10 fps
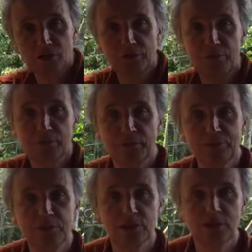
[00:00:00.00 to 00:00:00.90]
of
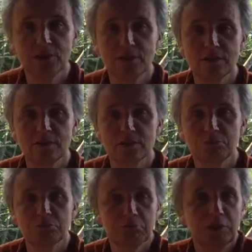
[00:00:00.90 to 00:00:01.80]
subjects,
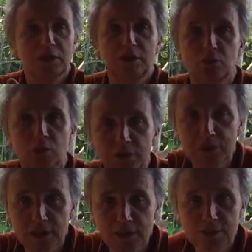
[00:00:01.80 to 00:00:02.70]
but what
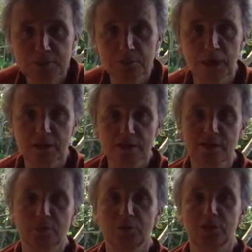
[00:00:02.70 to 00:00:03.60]
is my
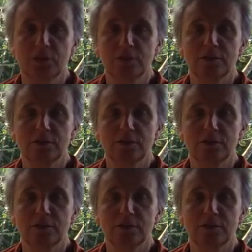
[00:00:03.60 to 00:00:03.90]
subject?